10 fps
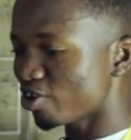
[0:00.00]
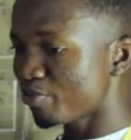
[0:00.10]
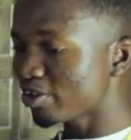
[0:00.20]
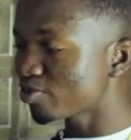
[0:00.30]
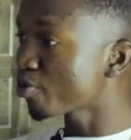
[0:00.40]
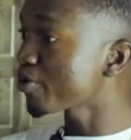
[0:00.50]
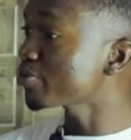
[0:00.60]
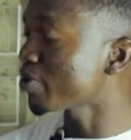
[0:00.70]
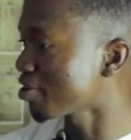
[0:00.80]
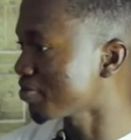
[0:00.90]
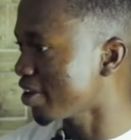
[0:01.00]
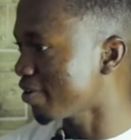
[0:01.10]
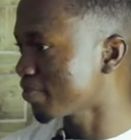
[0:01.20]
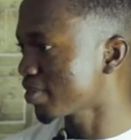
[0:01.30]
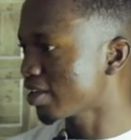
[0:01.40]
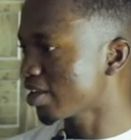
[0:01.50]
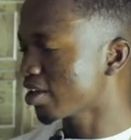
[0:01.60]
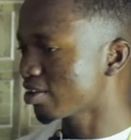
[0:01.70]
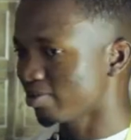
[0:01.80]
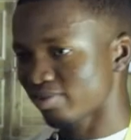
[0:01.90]
The moment you quit one of them,
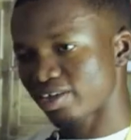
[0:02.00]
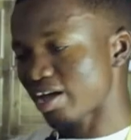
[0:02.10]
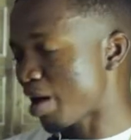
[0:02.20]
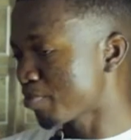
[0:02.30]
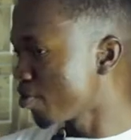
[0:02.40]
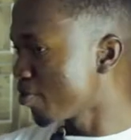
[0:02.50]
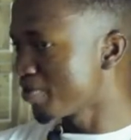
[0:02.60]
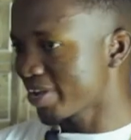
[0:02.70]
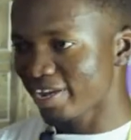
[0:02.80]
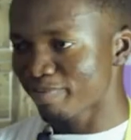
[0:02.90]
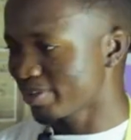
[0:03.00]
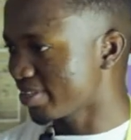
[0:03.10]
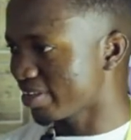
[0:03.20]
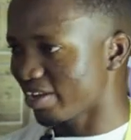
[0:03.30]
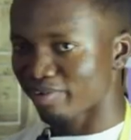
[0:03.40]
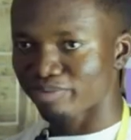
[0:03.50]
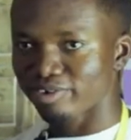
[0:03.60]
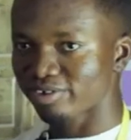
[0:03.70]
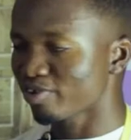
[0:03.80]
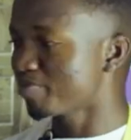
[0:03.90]
you say, I'm no more making impact again, I'm
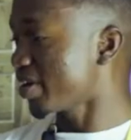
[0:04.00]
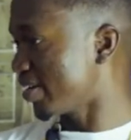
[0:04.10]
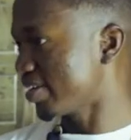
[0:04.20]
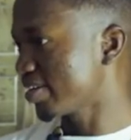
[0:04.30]
focusing on money.